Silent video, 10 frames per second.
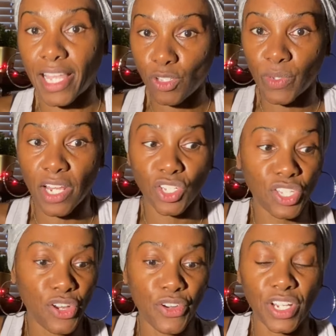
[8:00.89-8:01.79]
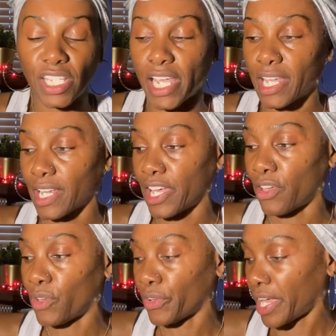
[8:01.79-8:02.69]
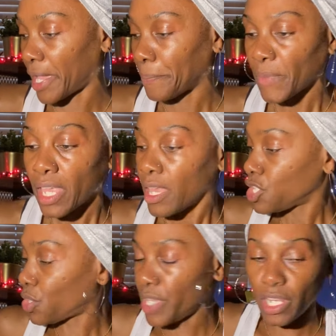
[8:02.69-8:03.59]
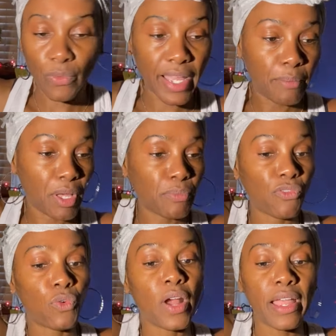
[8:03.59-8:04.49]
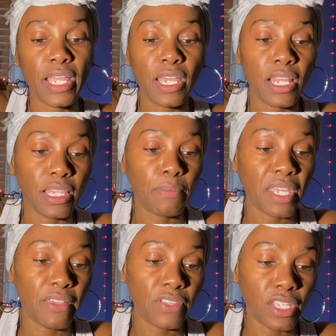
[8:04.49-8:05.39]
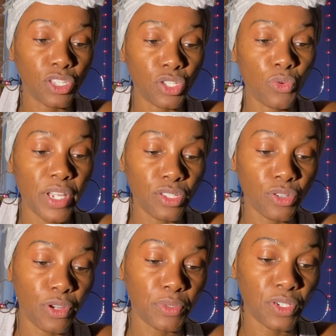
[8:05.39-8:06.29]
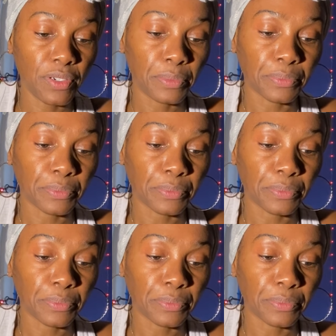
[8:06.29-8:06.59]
That's what I just heard a second ago, okay? So anyway, but before I end, let me give you this quick scripture.